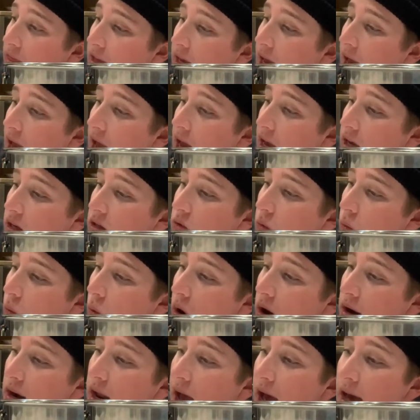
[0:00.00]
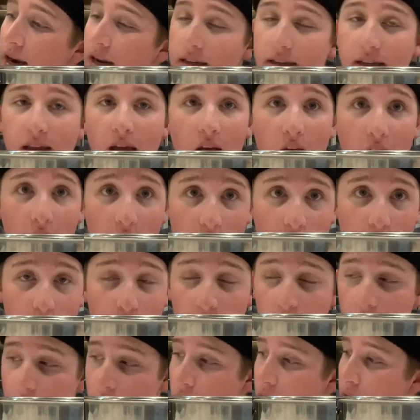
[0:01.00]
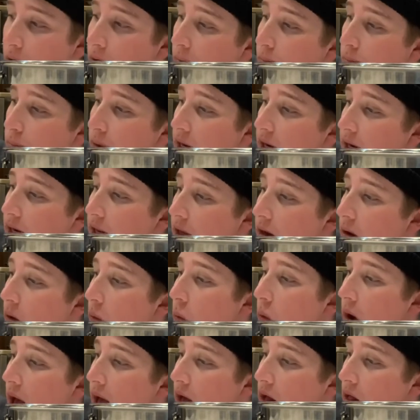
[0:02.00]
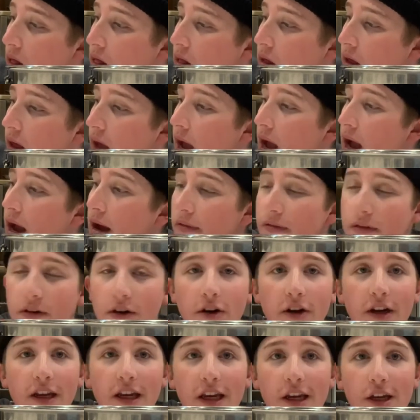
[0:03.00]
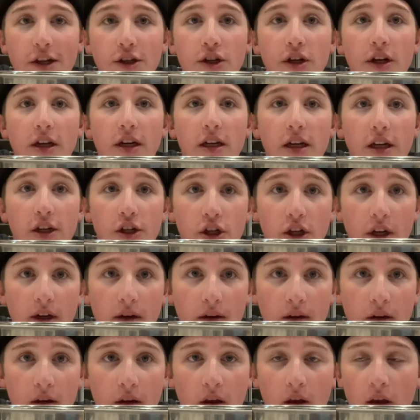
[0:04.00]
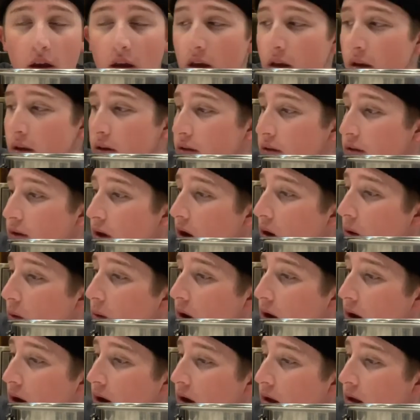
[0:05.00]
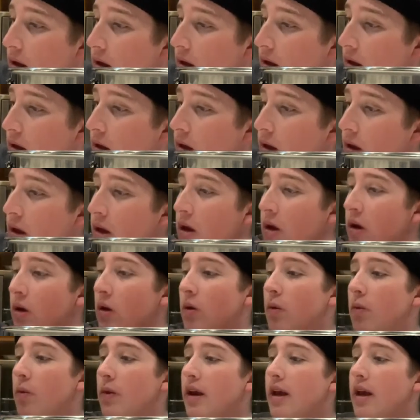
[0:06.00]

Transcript: the eggs one at a time, beating well after each addition. So we